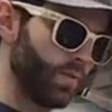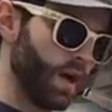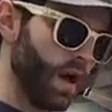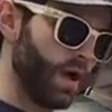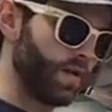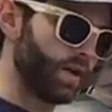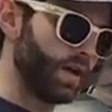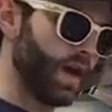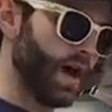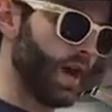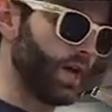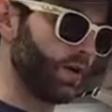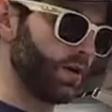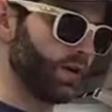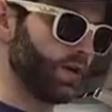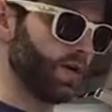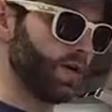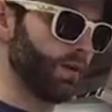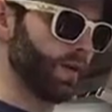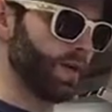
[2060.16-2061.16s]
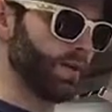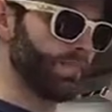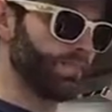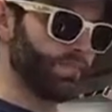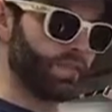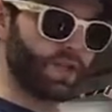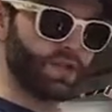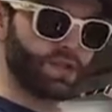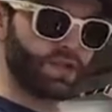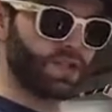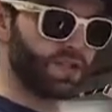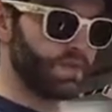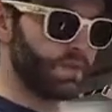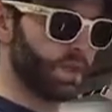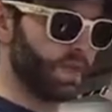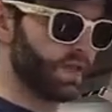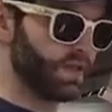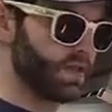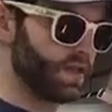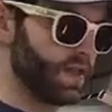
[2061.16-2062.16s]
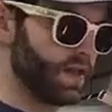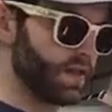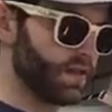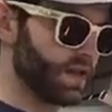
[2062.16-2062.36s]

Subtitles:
Using my marble mold to help round it out a